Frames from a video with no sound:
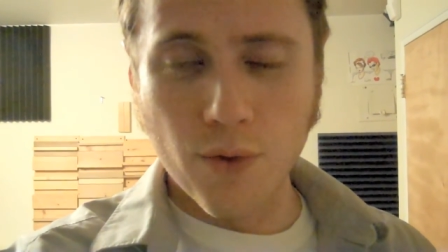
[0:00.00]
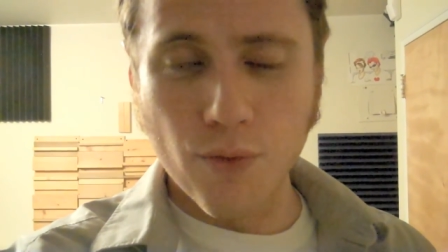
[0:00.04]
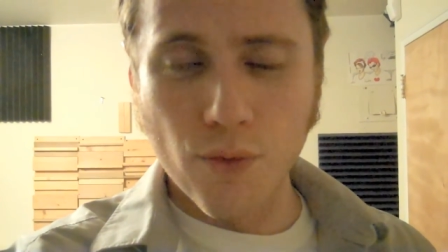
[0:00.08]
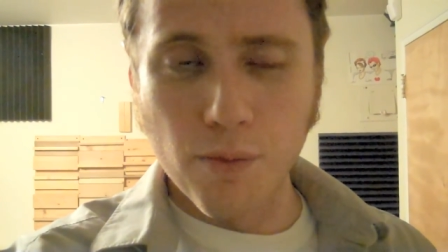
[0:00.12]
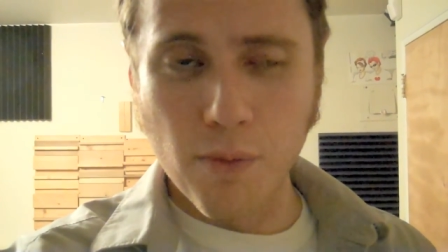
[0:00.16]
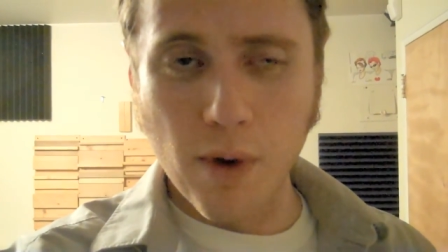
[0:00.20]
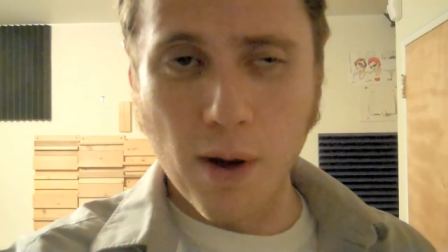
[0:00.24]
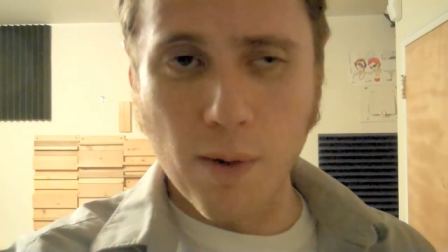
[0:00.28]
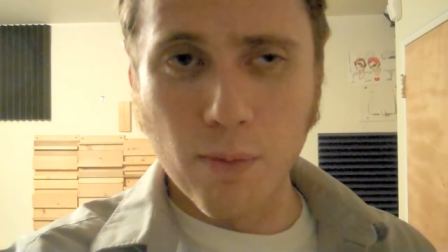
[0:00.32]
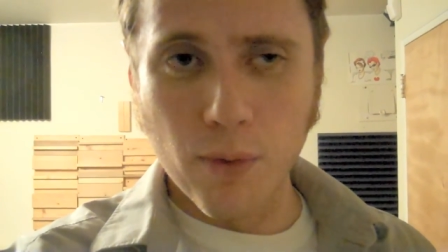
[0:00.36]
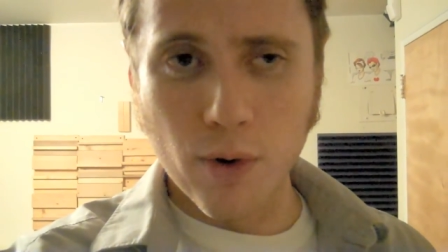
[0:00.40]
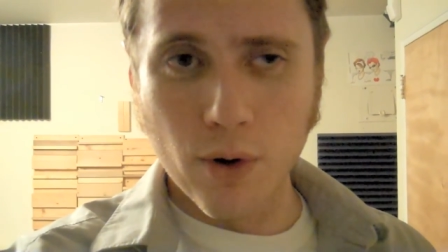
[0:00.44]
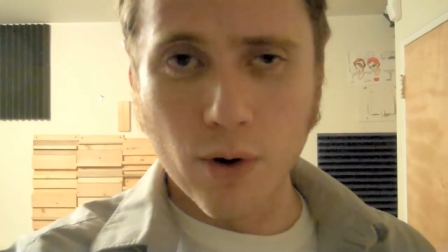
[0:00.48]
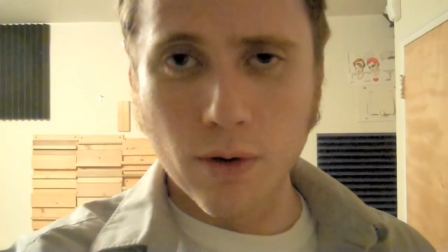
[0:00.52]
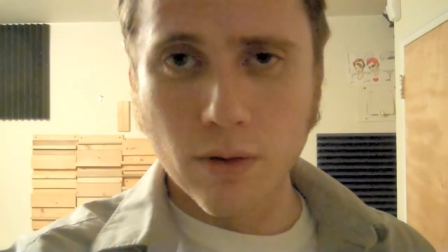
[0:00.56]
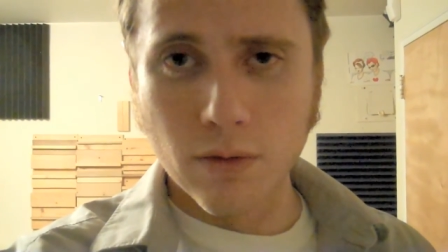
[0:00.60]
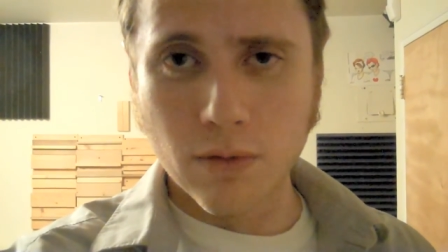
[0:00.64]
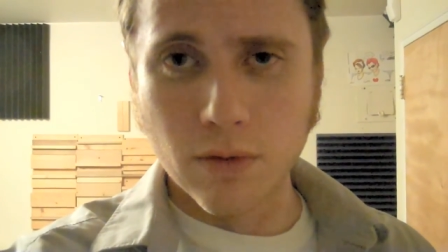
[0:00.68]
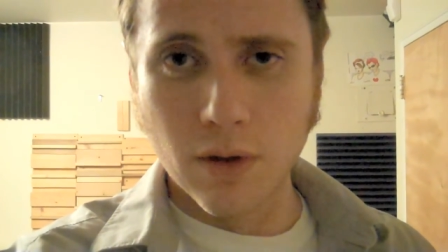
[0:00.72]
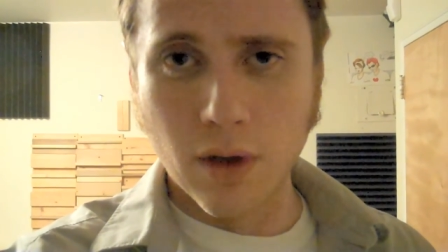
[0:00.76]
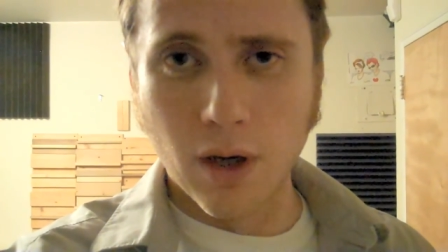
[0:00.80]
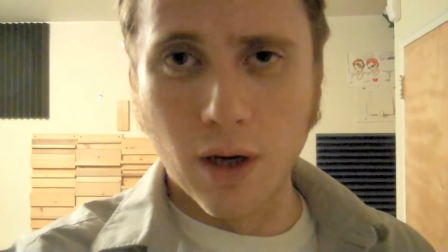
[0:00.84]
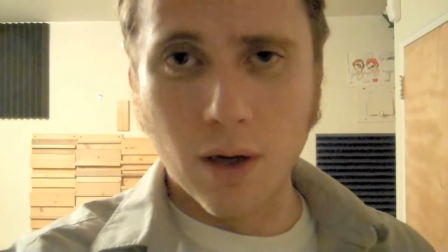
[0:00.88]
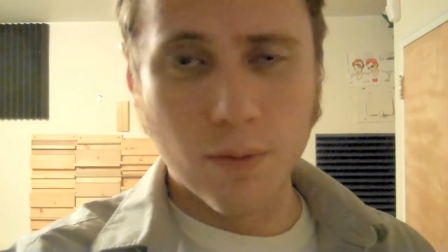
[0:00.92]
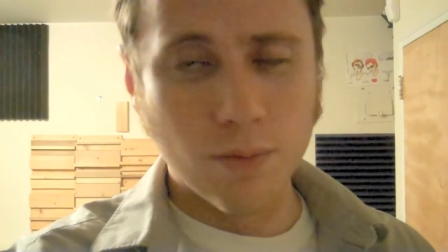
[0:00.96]
remember,
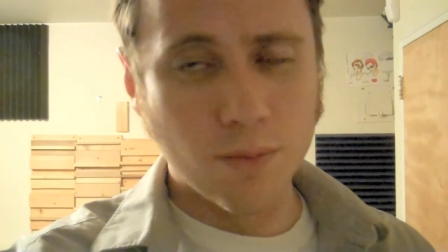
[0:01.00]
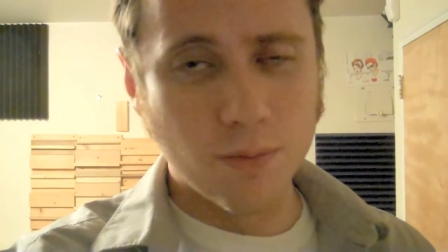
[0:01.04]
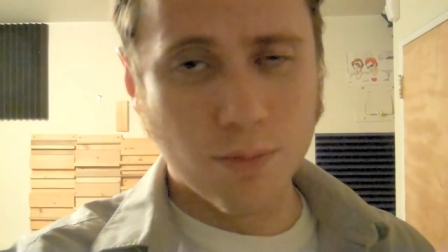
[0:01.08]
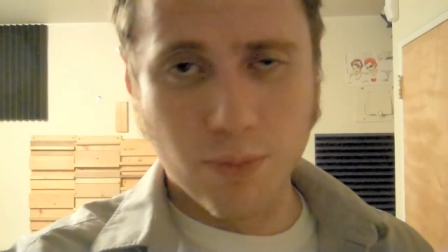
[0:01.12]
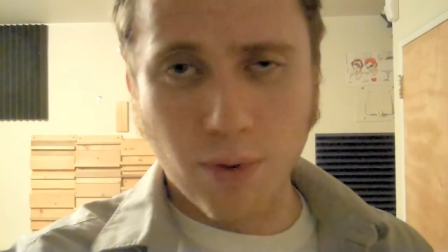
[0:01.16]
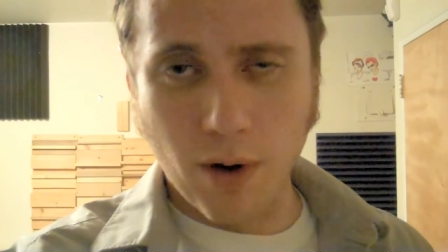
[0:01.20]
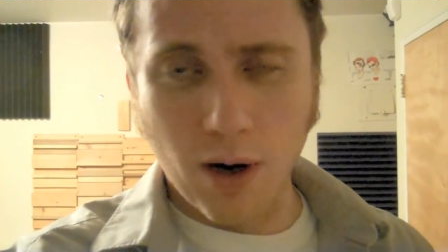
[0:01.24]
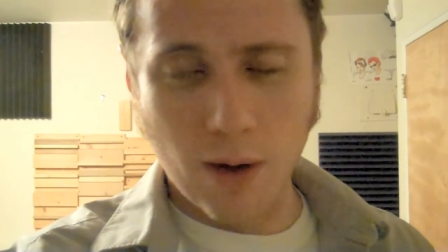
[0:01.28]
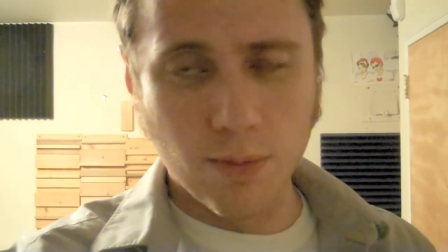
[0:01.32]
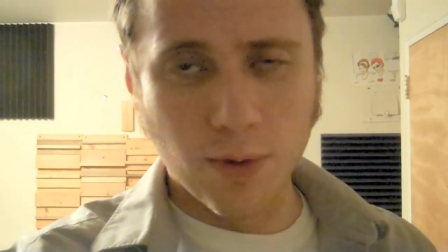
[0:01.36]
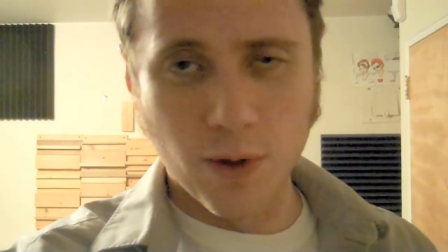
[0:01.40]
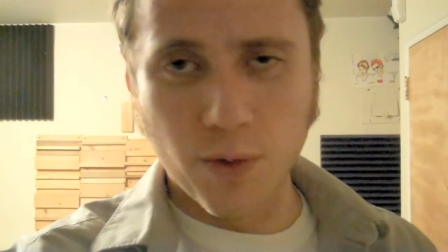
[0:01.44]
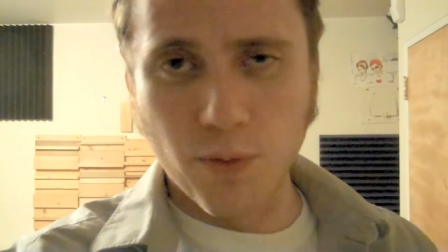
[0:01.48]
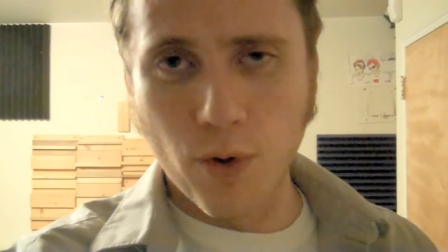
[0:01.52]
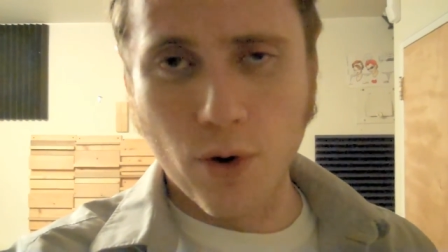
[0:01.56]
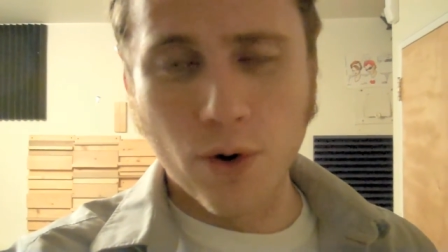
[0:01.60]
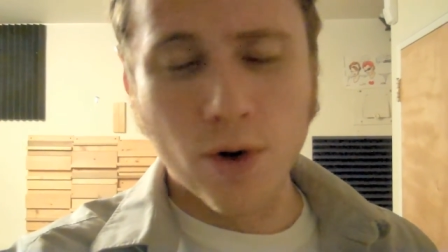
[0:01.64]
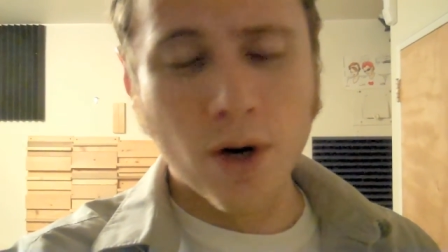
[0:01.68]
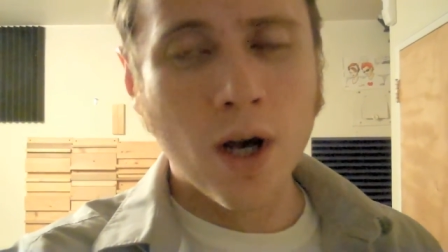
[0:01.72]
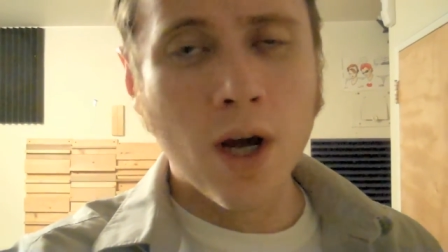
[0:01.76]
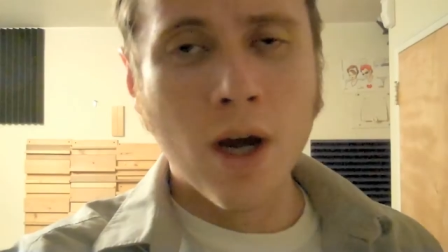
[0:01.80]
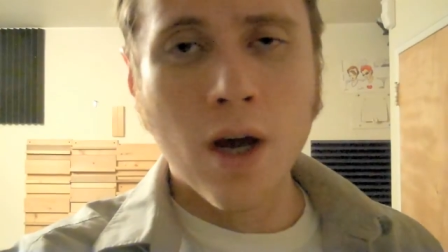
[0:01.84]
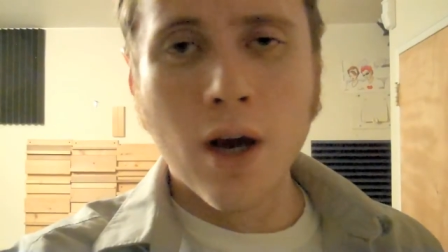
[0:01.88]
I probably won't,